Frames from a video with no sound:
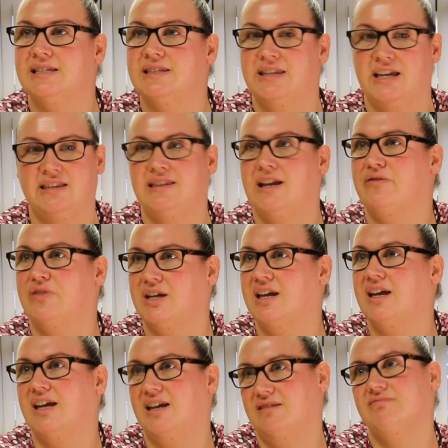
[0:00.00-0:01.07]
and then
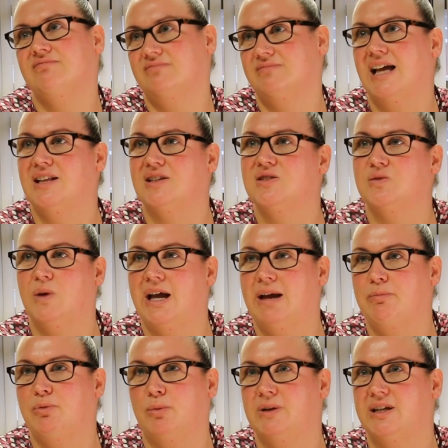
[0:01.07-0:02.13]
navigate
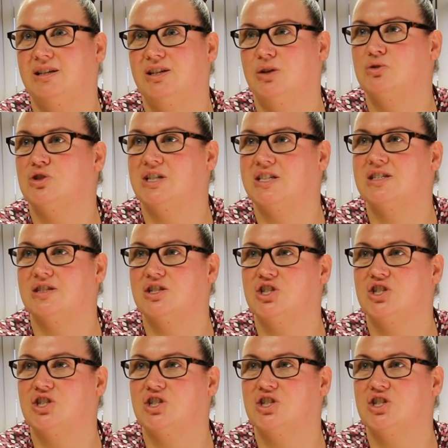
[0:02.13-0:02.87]
elsewhere, probably usually to the